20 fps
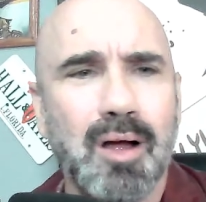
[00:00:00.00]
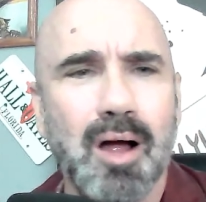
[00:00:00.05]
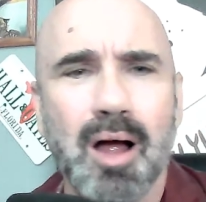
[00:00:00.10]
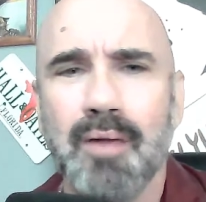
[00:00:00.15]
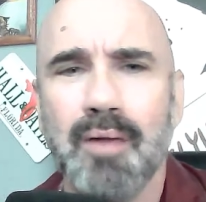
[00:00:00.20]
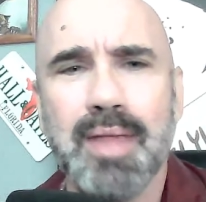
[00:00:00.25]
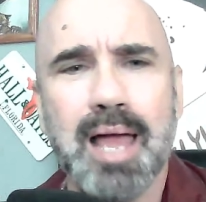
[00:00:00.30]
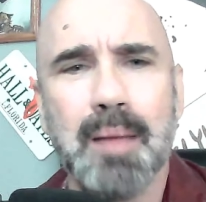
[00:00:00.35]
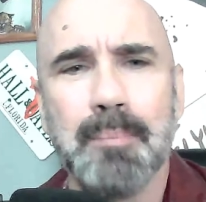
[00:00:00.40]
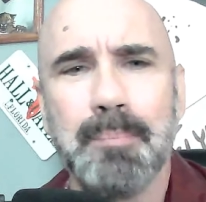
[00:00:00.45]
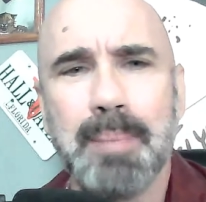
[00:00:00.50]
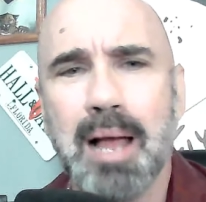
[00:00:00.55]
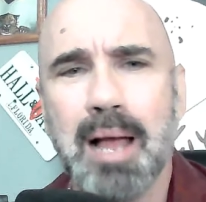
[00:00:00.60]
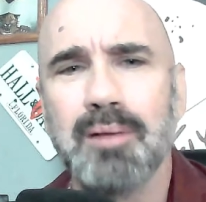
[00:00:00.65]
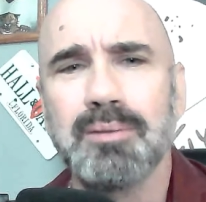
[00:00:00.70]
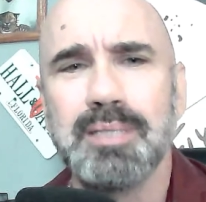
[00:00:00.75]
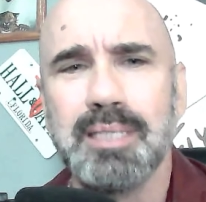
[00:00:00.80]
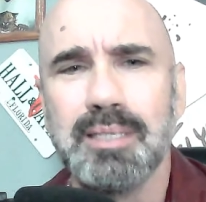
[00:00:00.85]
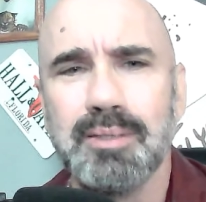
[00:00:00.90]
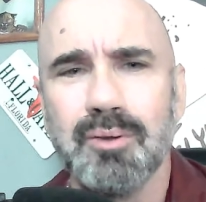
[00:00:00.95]
on that
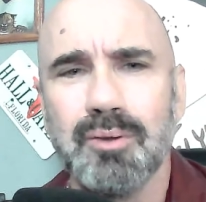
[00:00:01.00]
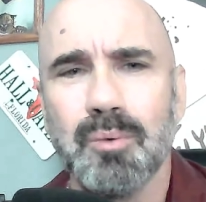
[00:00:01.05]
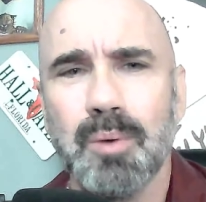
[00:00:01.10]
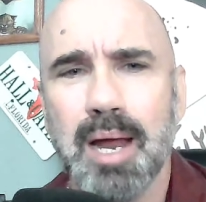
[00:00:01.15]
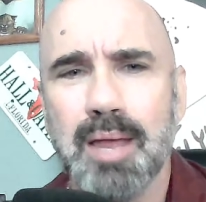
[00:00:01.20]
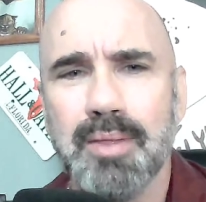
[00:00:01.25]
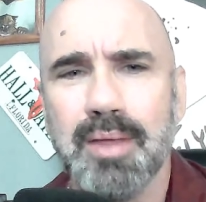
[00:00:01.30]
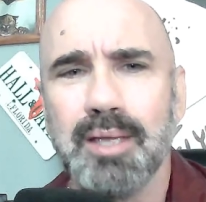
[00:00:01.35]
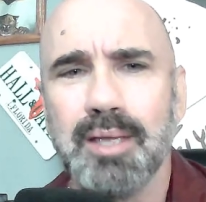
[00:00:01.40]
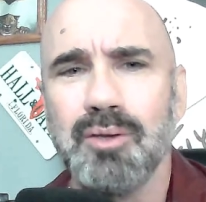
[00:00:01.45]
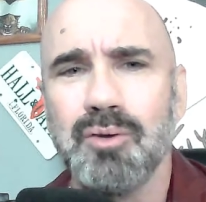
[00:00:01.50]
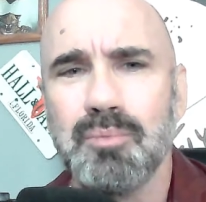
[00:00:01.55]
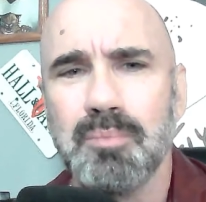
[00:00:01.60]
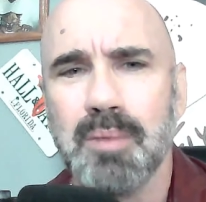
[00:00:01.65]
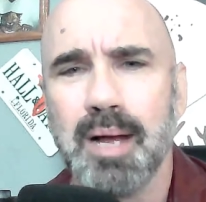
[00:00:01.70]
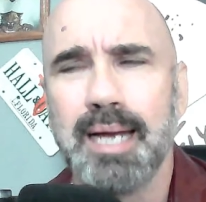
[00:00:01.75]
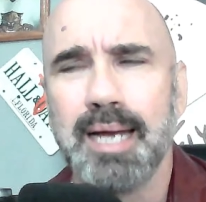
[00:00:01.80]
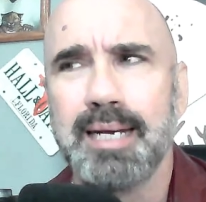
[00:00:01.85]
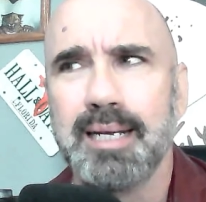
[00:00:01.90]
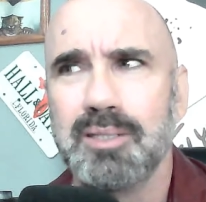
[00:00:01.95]
bounty the way that you
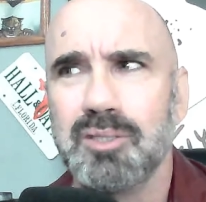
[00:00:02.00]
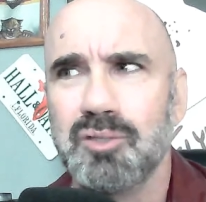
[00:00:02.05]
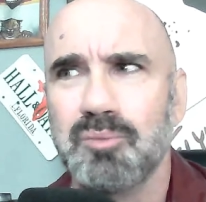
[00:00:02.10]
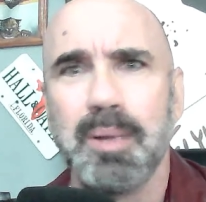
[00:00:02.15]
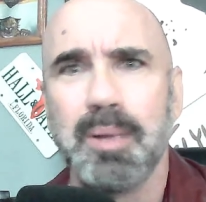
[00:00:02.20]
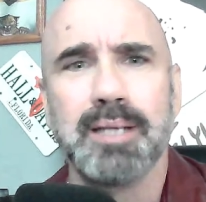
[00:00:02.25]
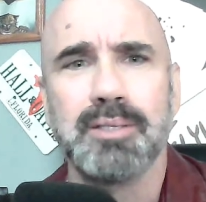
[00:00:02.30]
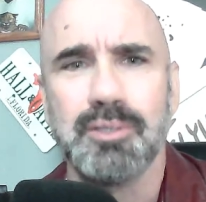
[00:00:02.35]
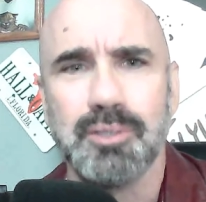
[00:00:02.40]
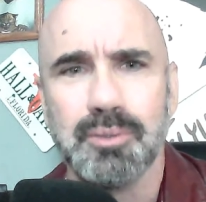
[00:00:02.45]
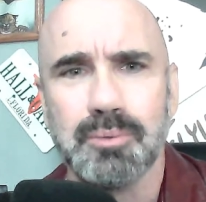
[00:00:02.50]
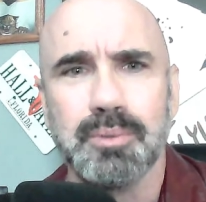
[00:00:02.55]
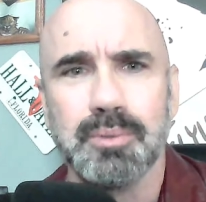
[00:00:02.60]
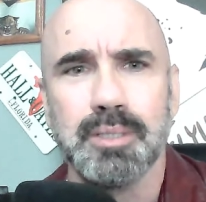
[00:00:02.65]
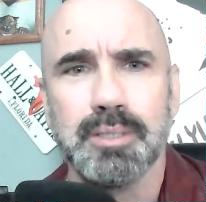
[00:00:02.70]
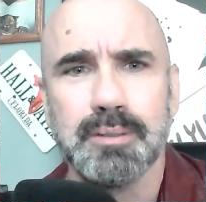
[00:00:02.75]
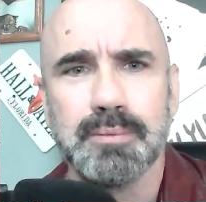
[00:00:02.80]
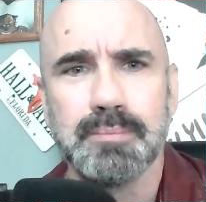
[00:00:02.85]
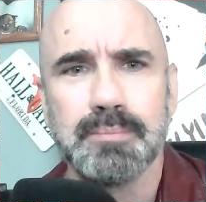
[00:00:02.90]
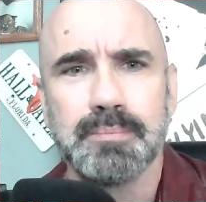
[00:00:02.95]
might expect you
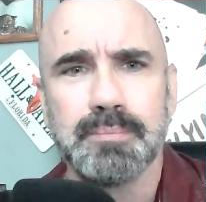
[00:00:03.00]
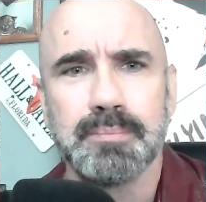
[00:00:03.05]
would.